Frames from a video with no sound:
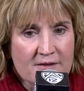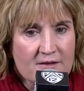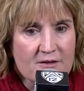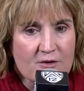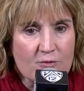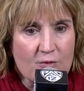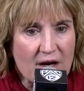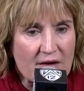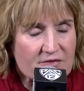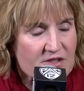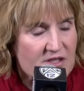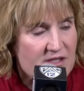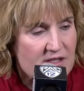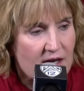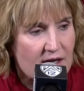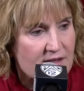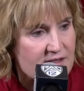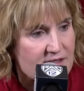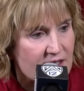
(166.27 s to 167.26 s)
the ref just
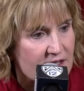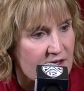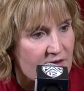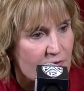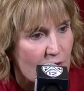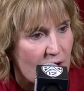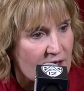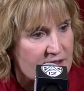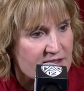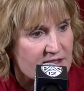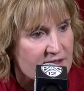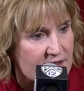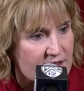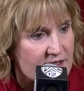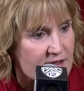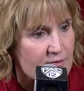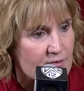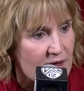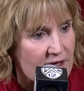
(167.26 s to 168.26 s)
got sick of watching
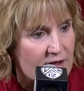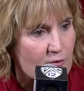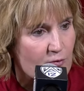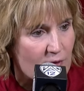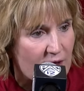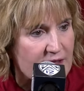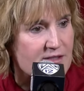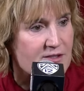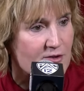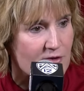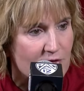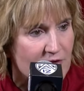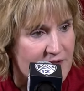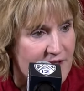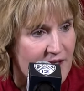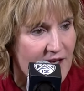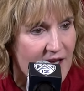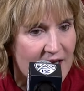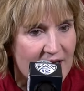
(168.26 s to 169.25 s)
them like wrestle
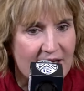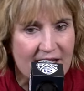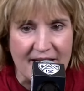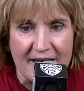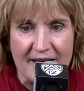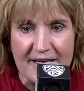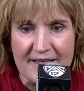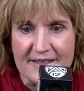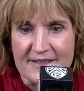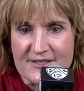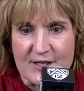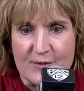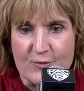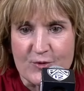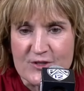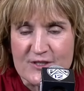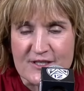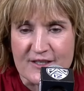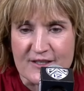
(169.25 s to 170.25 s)
in the lane and
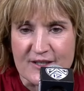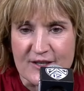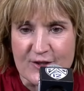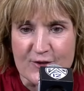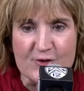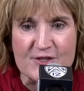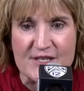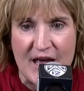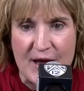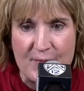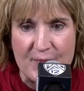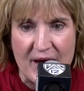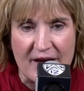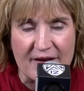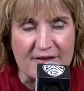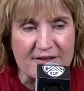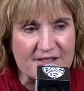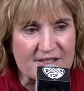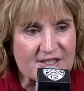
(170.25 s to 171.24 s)
someone's going to lose that
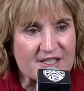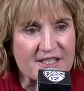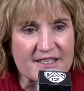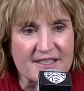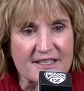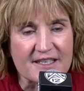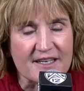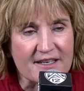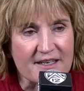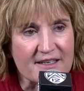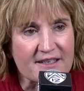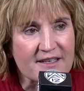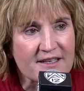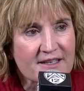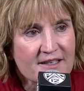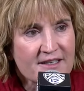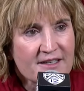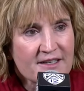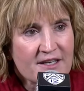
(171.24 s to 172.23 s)
battle and she did and
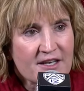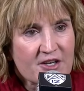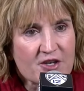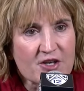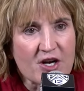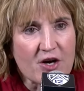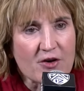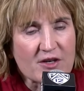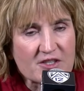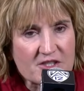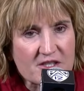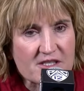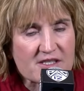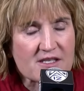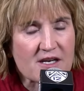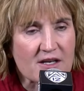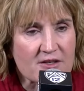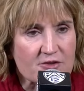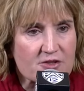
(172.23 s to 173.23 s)
you know and
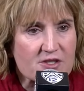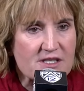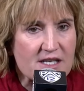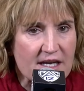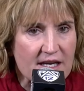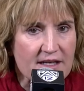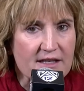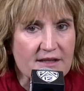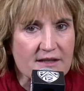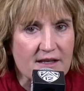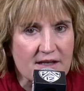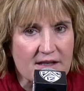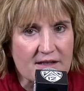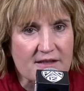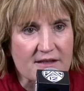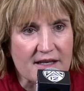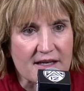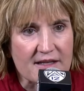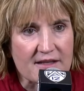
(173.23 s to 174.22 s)
just understanding
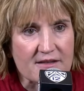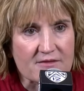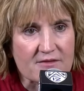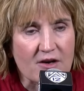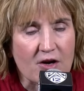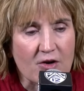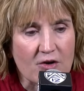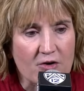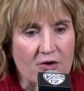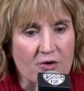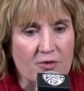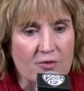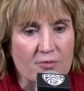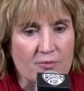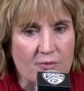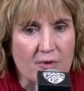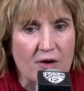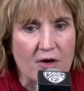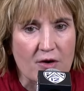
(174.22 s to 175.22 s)
that that her
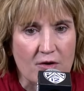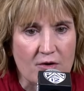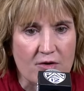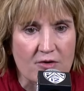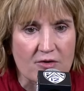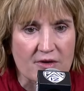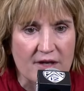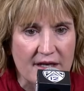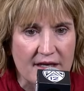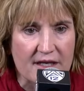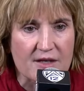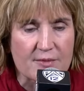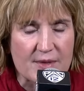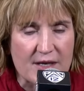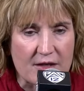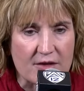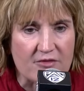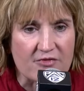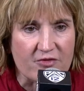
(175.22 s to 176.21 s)
her needing to
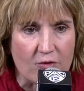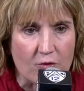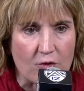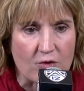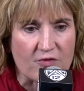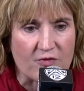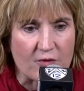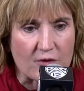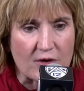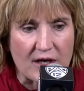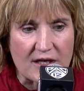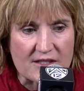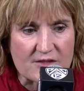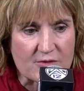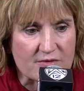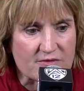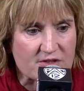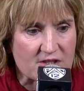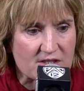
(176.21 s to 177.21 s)
be on the floor for us
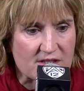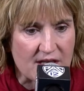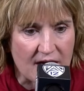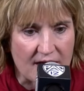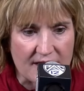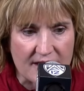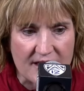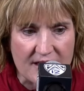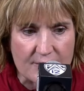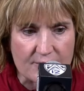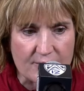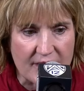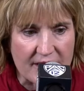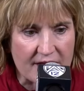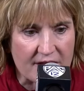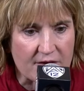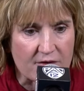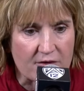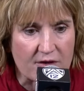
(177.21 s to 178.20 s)
we've just got to keep
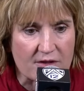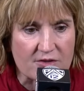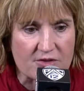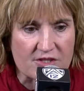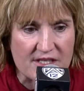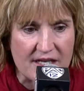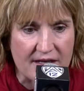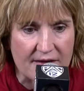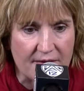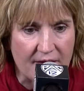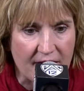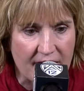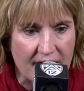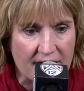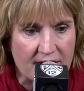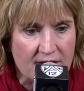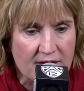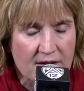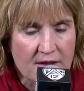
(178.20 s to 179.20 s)
making her understand
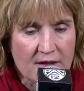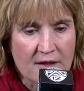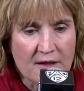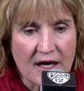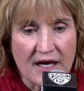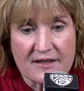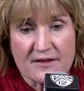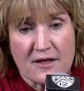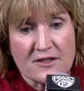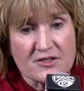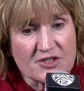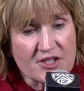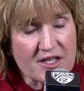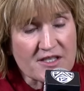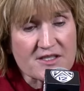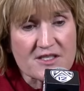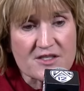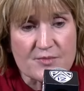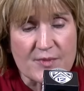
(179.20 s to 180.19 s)
that i thought
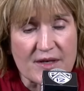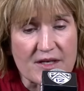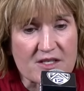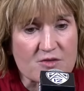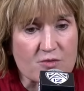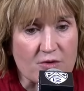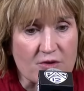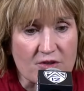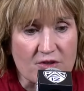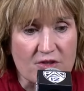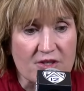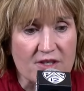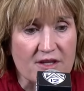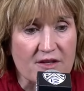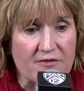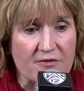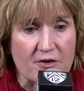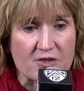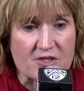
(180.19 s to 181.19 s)
jess's minutes were good in
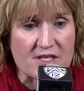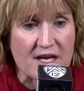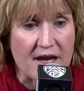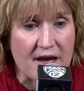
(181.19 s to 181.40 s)
the first